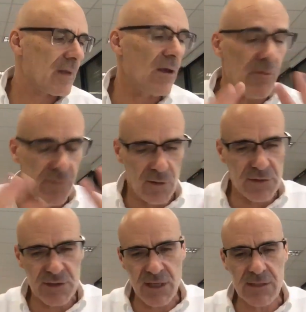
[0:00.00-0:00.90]
of all
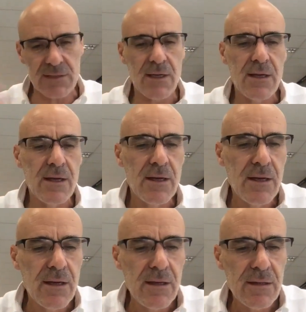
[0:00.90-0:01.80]
the states
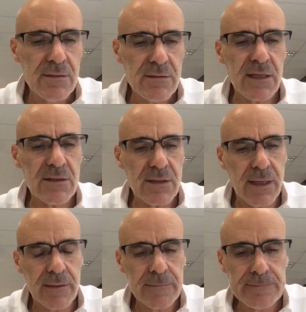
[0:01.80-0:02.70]
taken
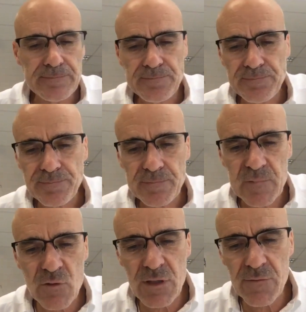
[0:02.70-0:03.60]
together.
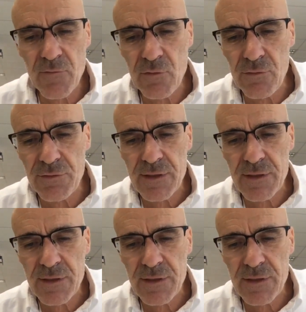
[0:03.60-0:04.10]
So this, of course,